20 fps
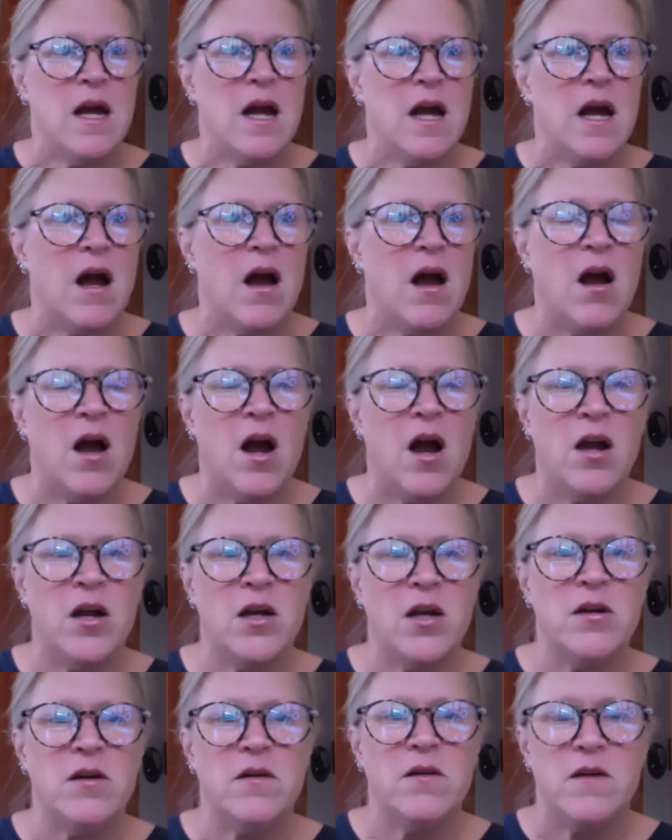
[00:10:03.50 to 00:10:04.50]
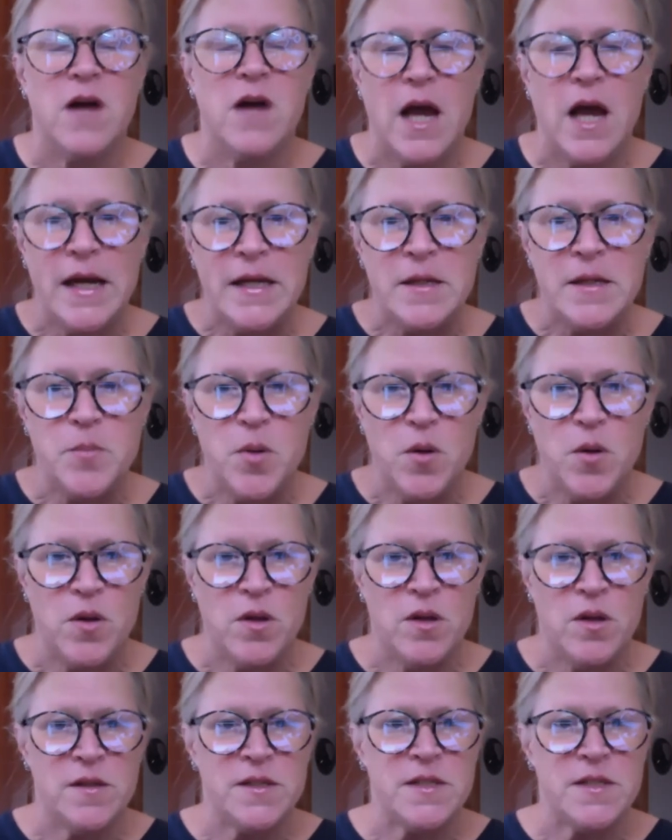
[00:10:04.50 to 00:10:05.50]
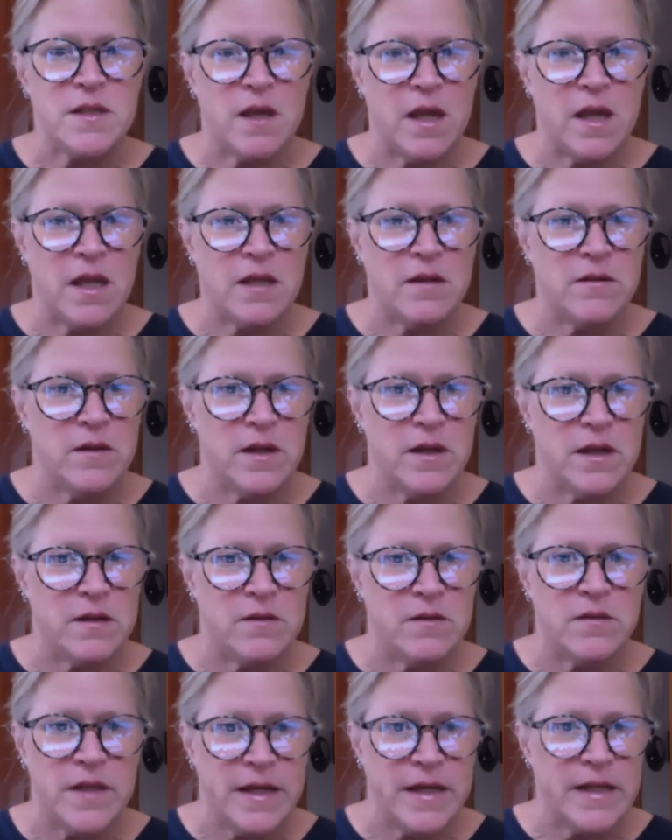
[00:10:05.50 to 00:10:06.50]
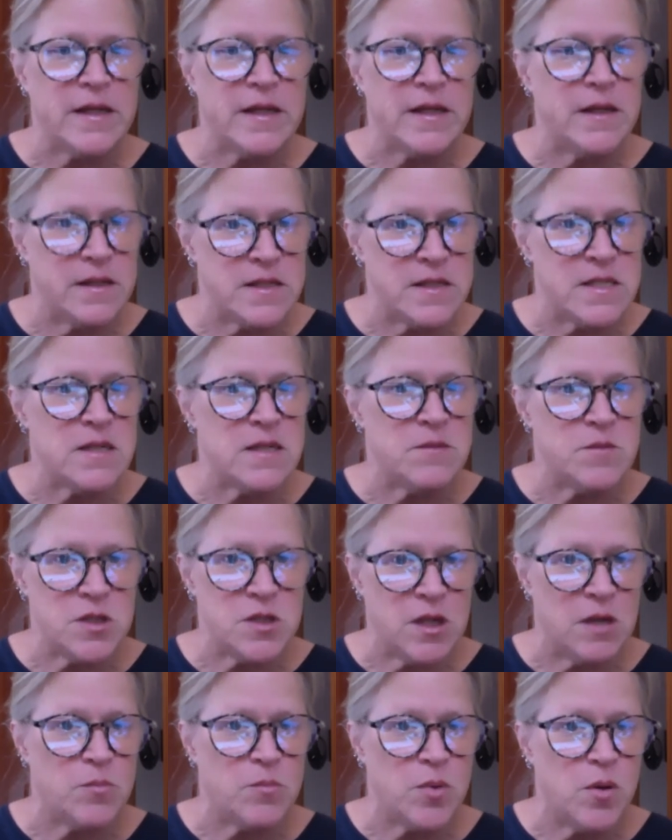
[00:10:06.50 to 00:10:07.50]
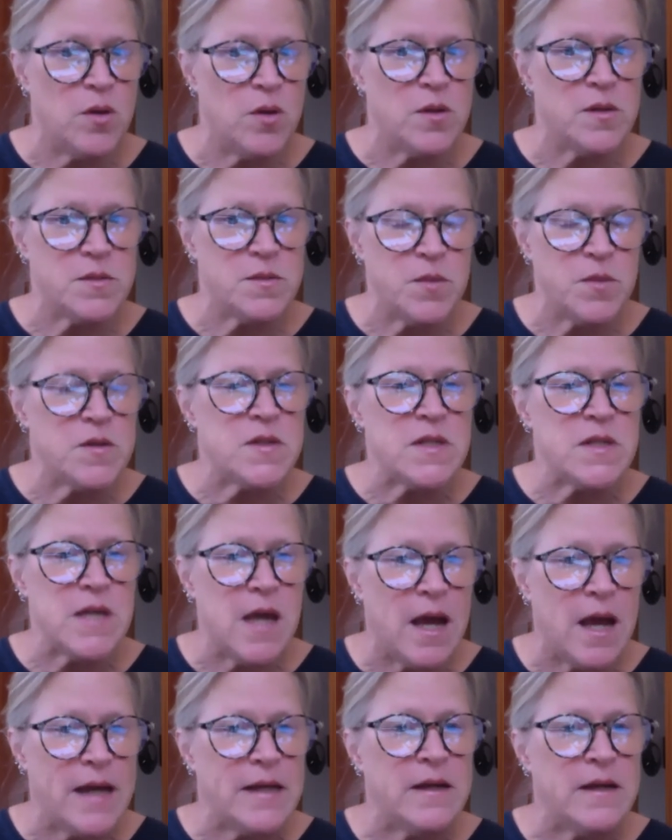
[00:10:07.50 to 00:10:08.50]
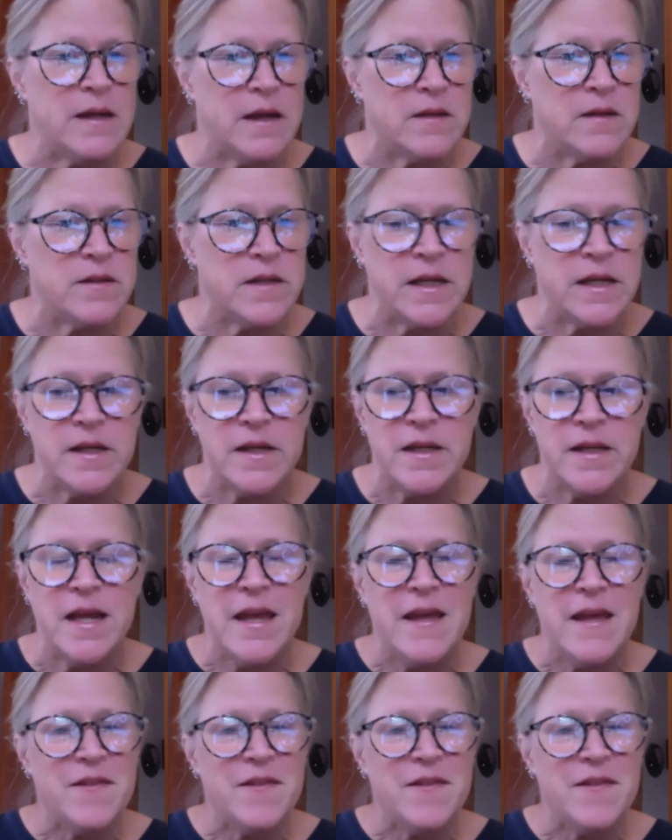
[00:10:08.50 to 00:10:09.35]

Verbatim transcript: are Haida poles and, and Tlingit and Tsimshian poles, mostly Haida and Tlingit.